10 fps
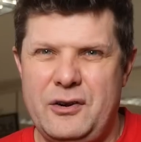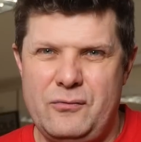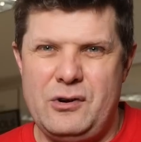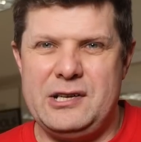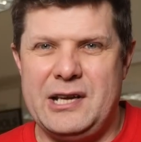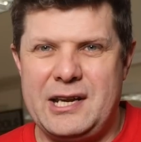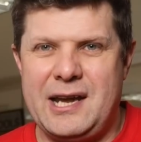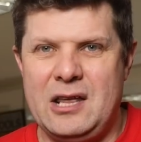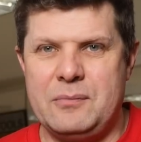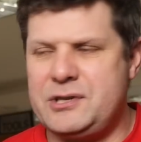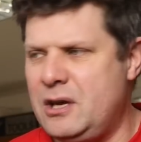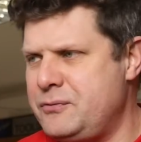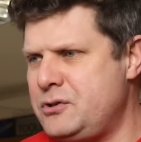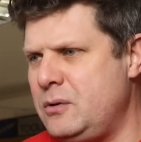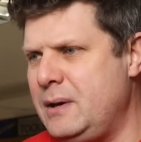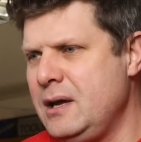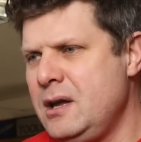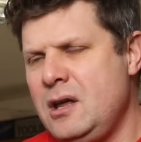and really dedicate themselves to it.